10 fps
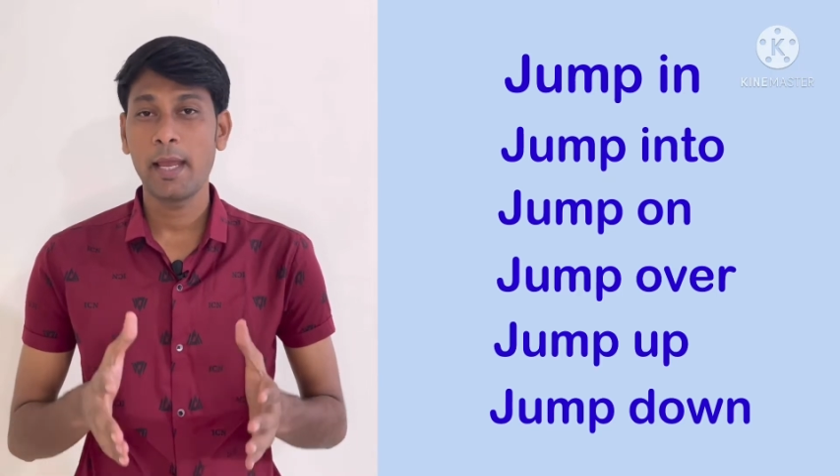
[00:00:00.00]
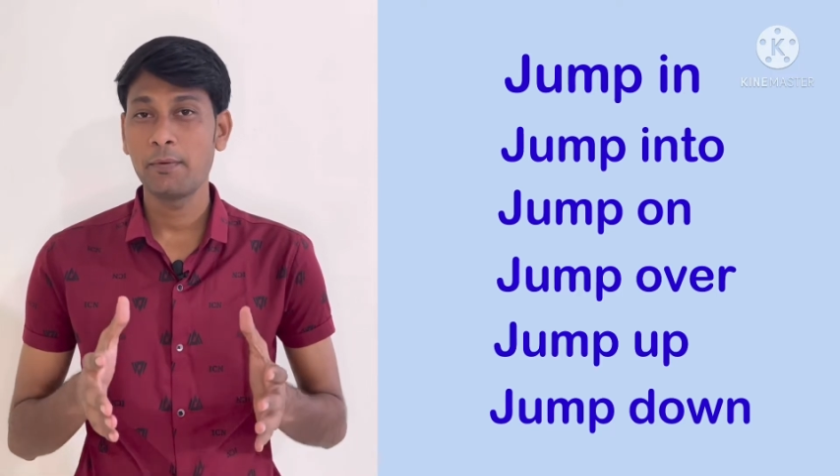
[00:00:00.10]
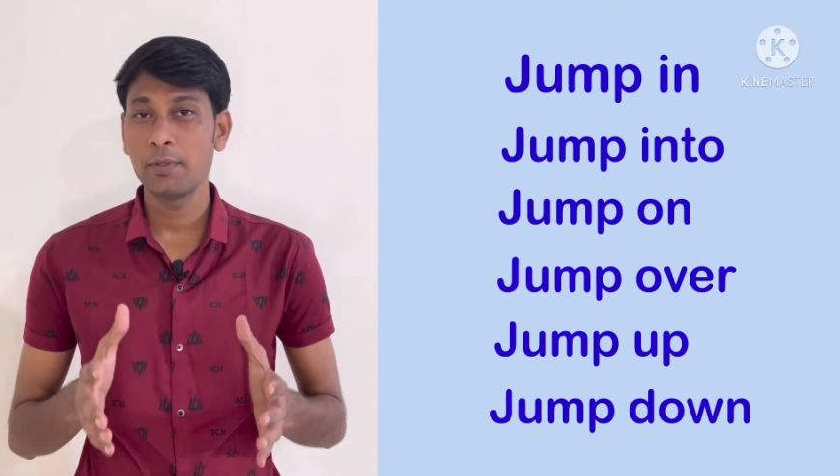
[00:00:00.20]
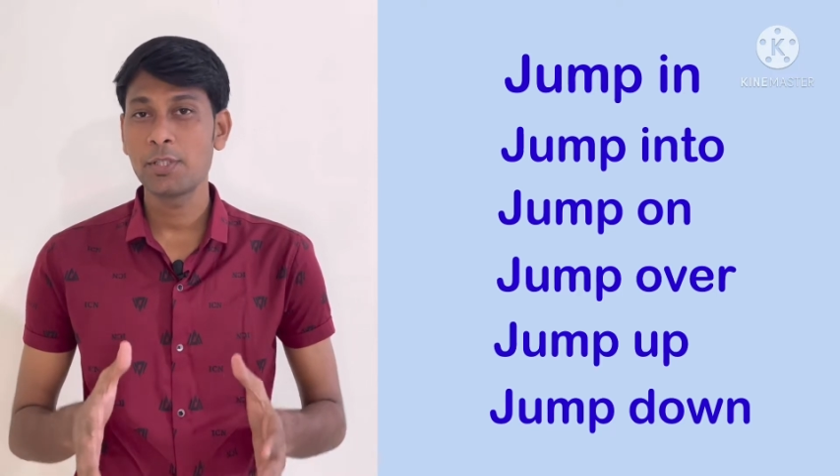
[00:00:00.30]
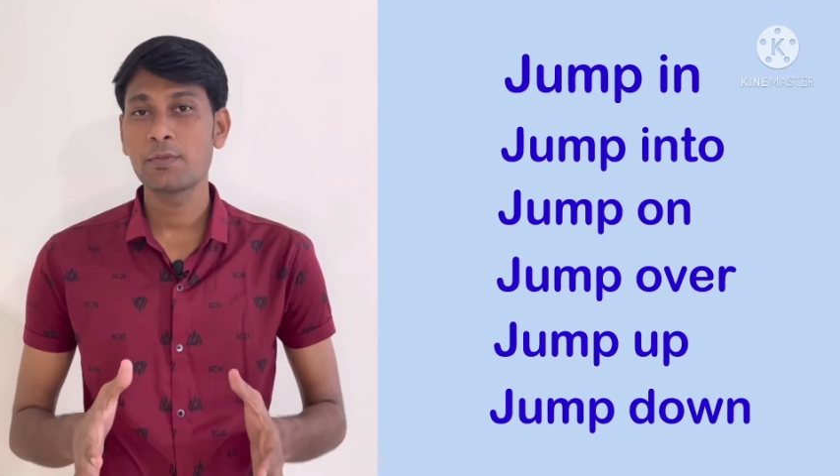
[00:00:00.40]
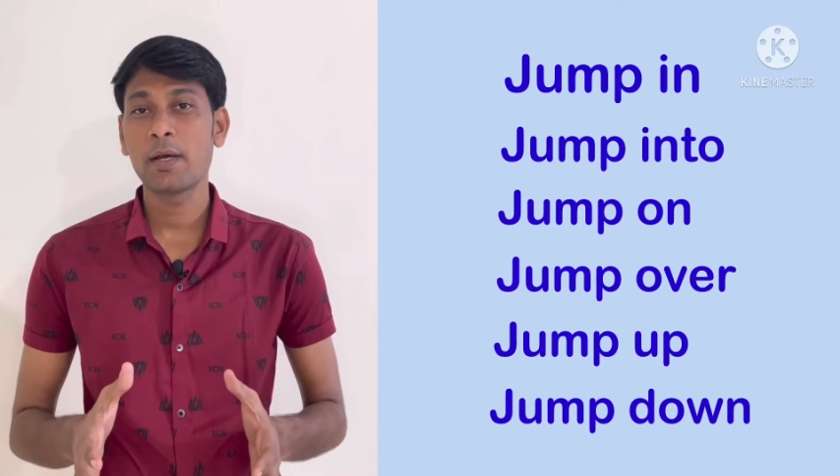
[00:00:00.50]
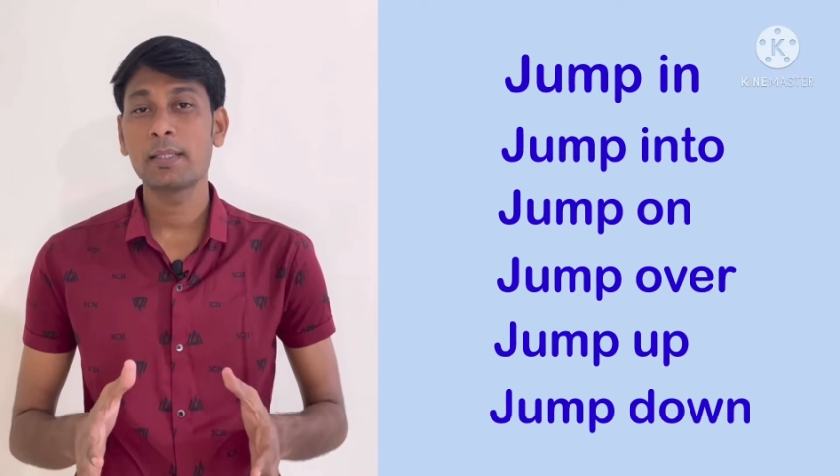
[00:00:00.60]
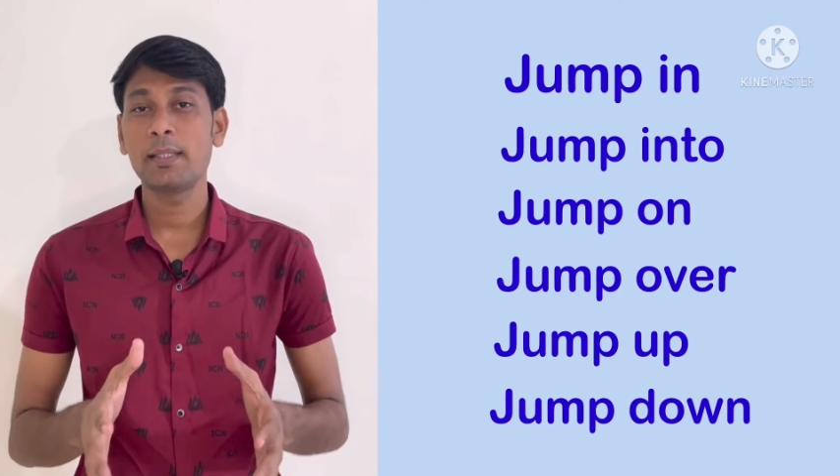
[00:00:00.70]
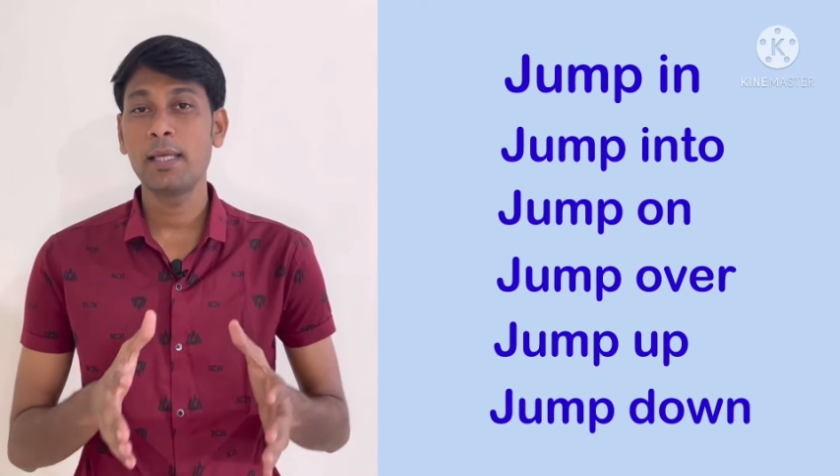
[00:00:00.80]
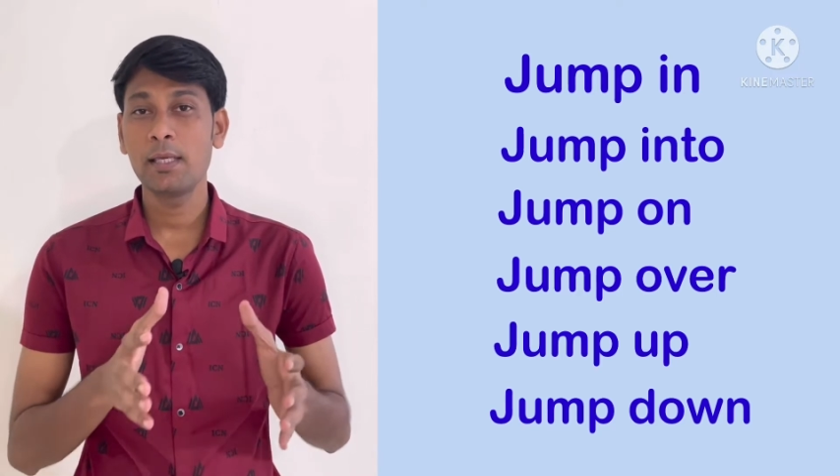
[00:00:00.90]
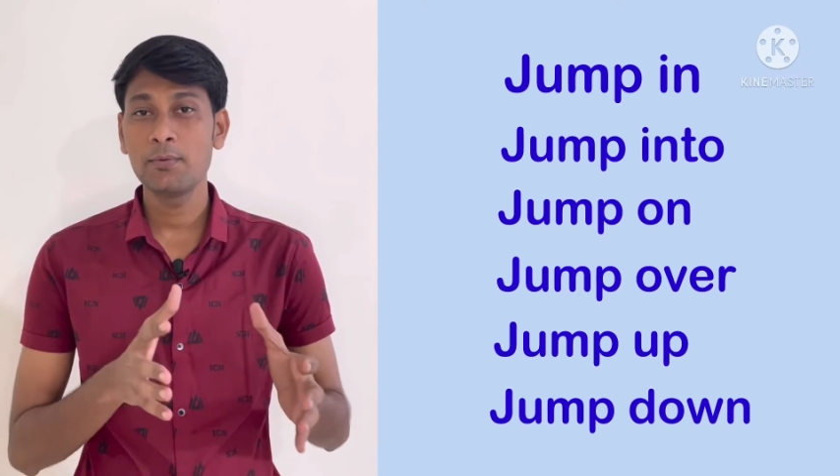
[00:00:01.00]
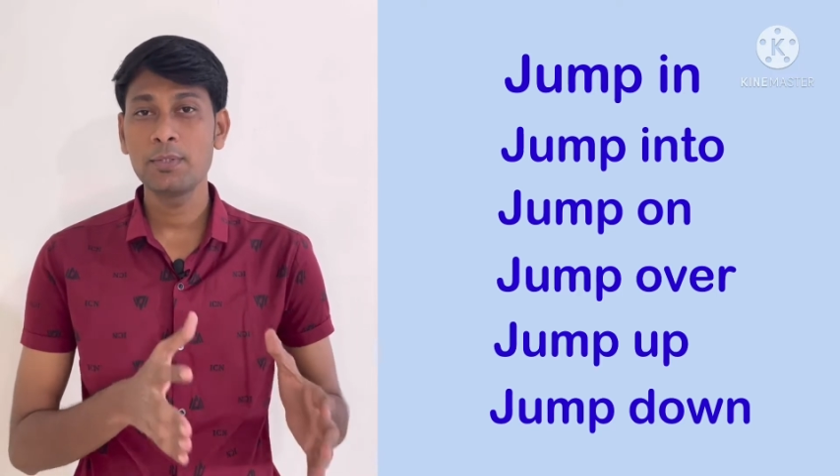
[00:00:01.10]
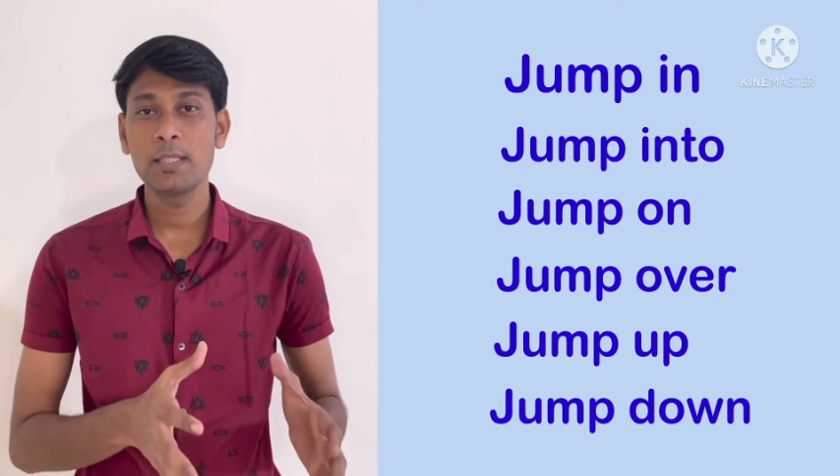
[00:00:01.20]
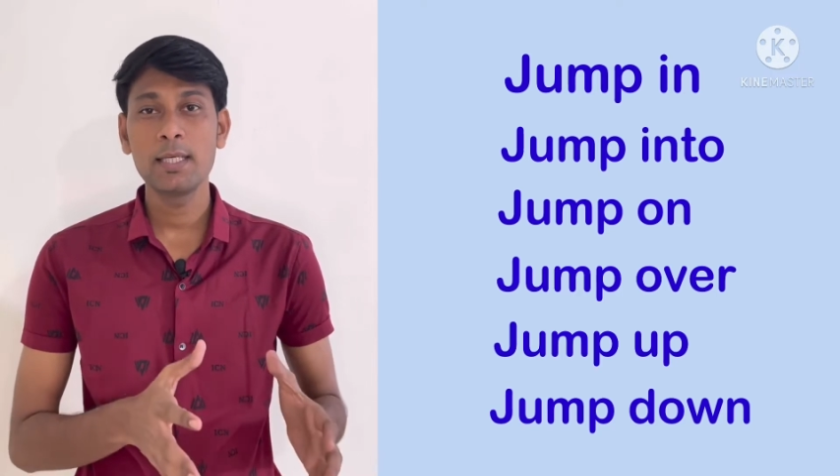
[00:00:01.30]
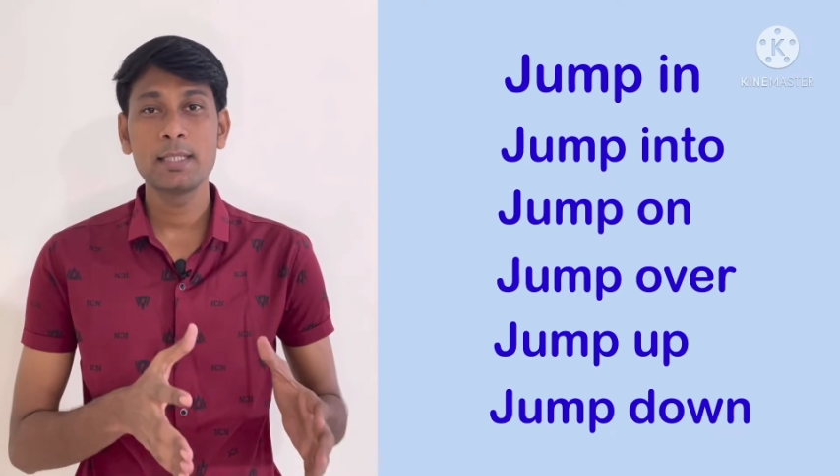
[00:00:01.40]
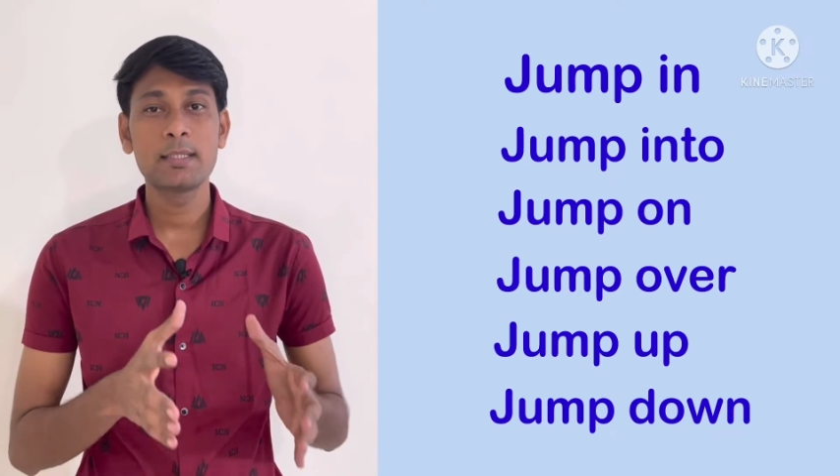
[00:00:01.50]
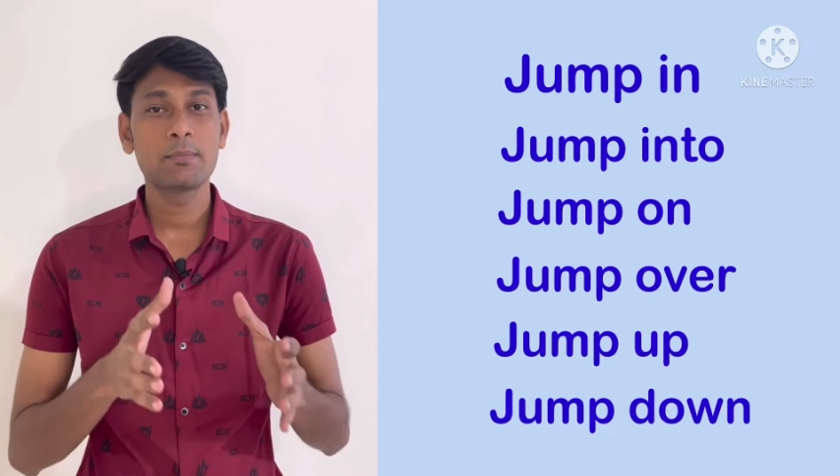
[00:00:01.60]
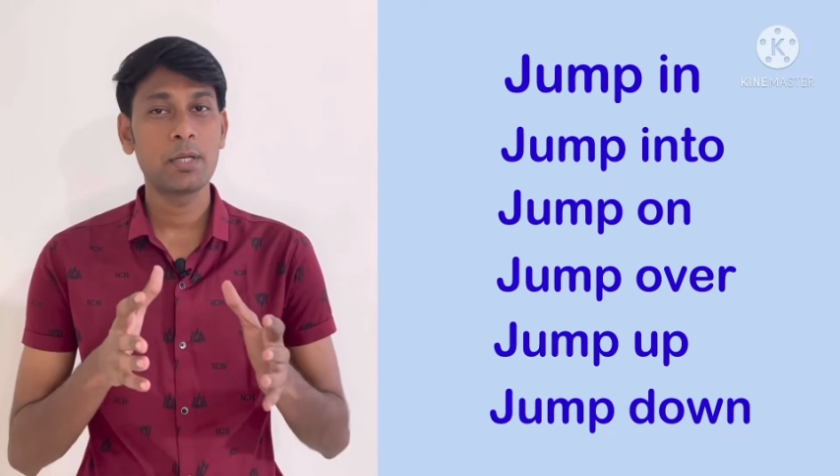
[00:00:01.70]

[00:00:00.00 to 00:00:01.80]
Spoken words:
and which is why they use these